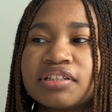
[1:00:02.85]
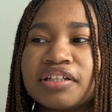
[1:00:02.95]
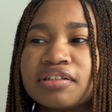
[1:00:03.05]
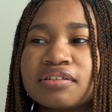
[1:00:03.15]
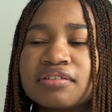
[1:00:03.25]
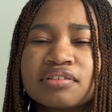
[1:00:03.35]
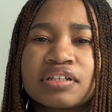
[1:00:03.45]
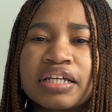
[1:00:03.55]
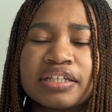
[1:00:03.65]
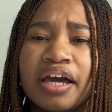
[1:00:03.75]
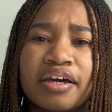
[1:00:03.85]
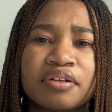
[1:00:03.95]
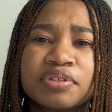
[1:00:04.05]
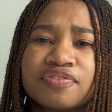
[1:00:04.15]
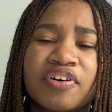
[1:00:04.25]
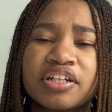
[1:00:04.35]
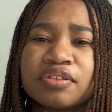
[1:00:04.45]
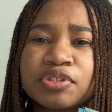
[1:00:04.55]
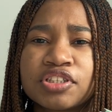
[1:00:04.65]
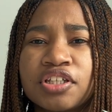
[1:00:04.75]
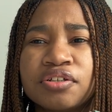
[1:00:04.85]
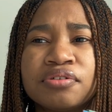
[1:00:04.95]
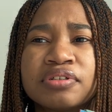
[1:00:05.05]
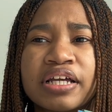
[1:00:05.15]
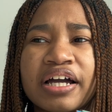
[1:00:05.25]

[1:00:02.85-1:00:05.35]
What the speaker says: And yeah, it was fun, it was cute.